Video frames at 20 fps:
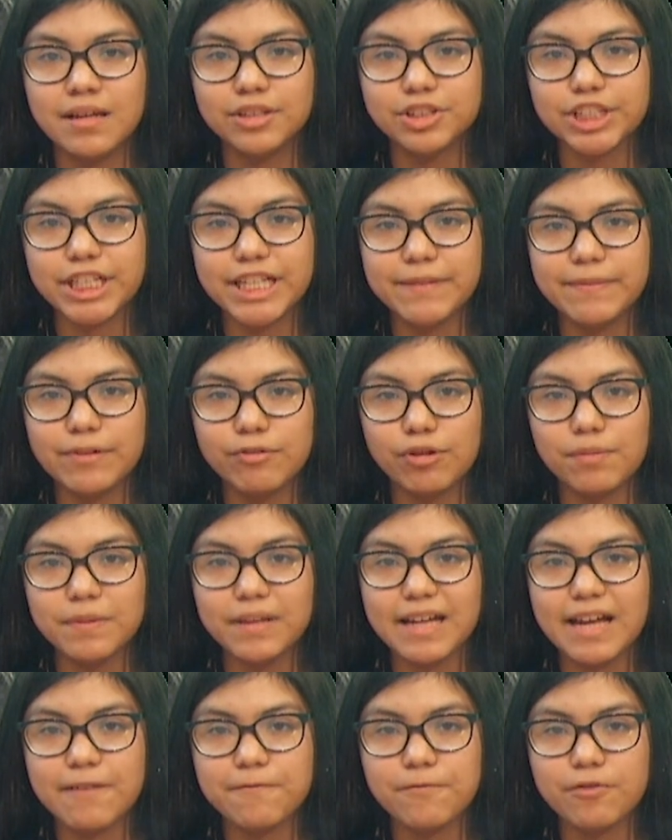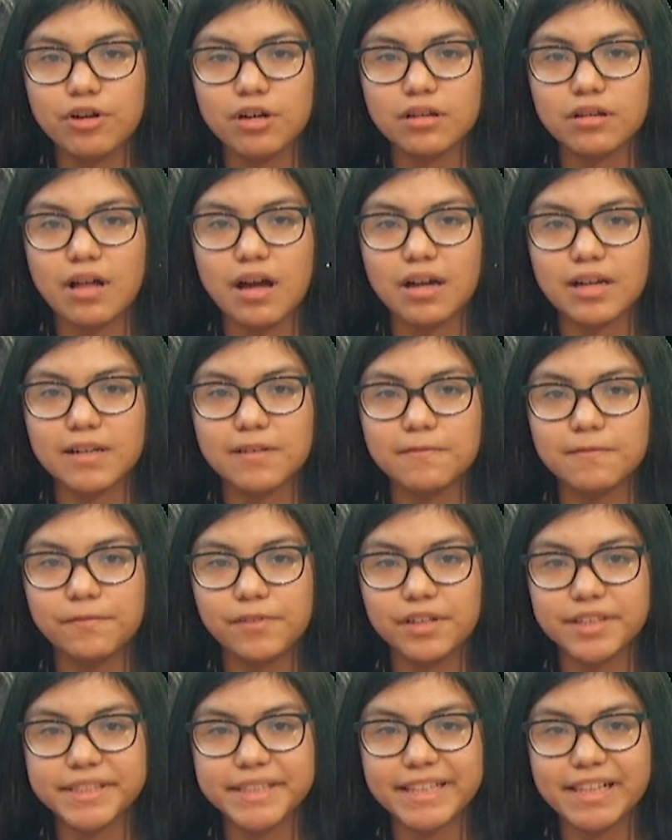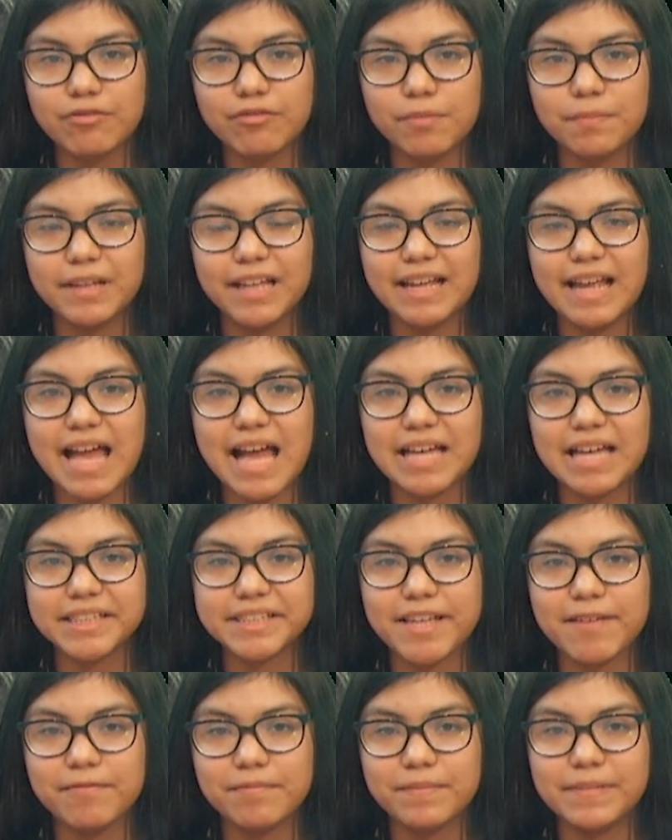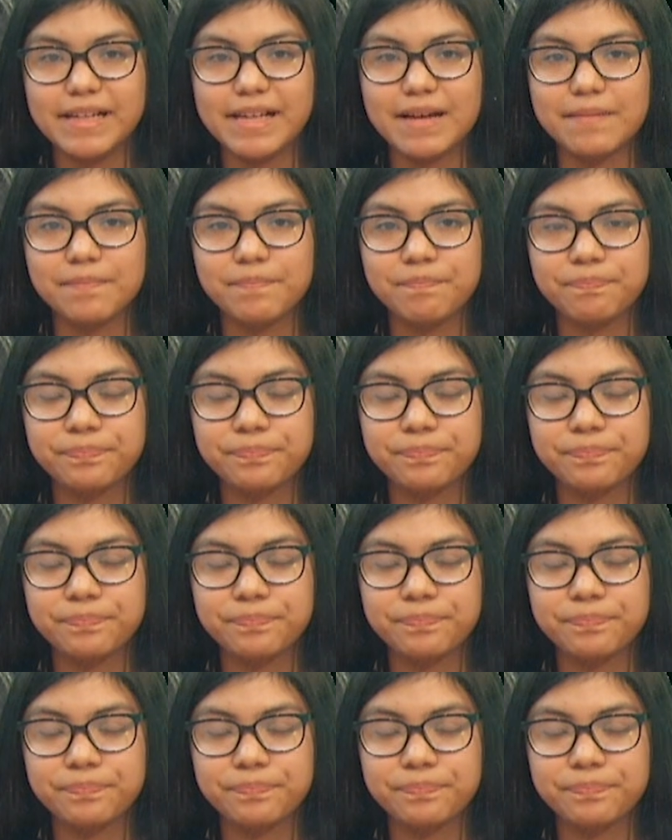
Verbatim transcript: JV will play at 4 o'clock, varsity will play at 7 p.m.